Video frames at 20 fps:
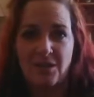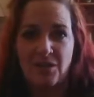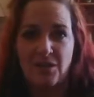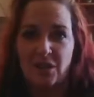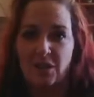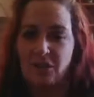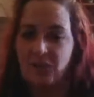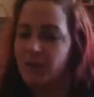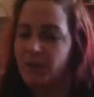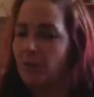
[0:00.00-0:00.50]

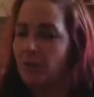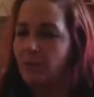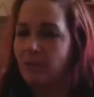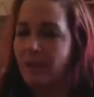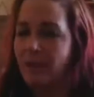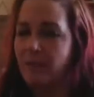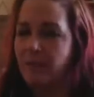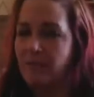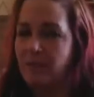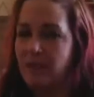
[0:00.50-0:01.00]
shield
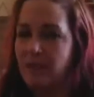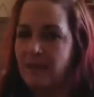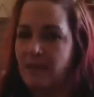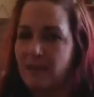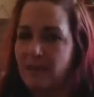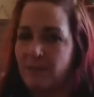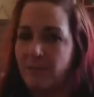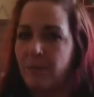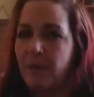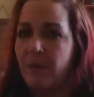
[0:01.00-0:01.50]
around me,
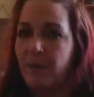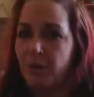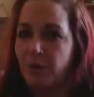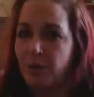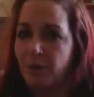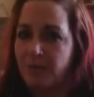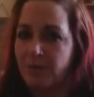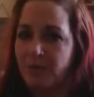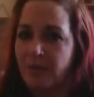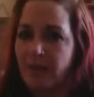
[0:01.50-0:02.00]
this
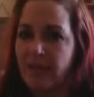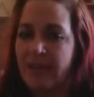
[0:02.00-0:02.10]
bubble,